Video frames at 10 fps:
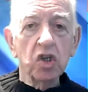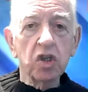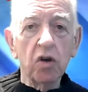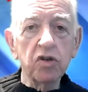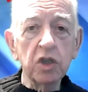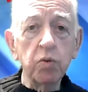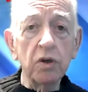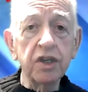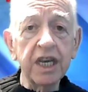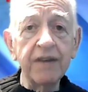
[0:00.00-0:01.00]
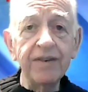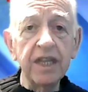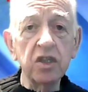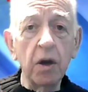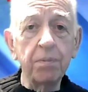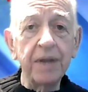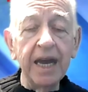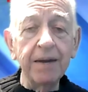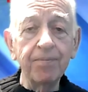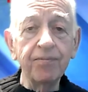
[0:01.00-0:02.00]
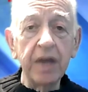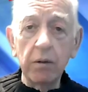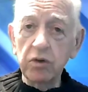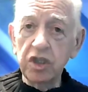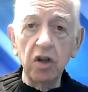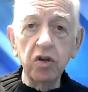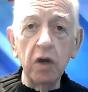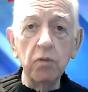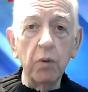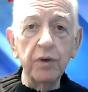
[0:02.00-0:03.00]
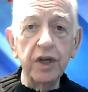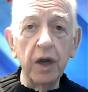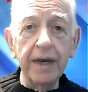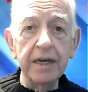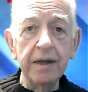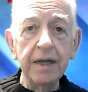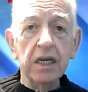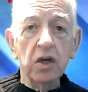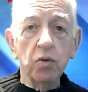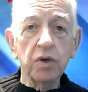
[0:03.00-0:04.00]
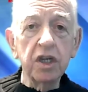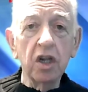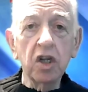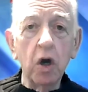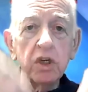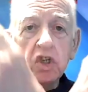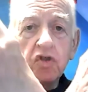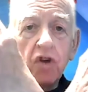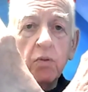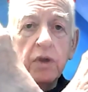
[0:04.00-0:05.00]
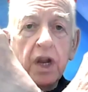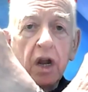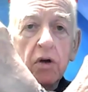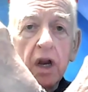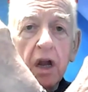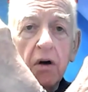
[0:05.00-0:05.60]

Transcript: So I just wanted to give you this update that we're still doing what we're doing. We're still going strong with the local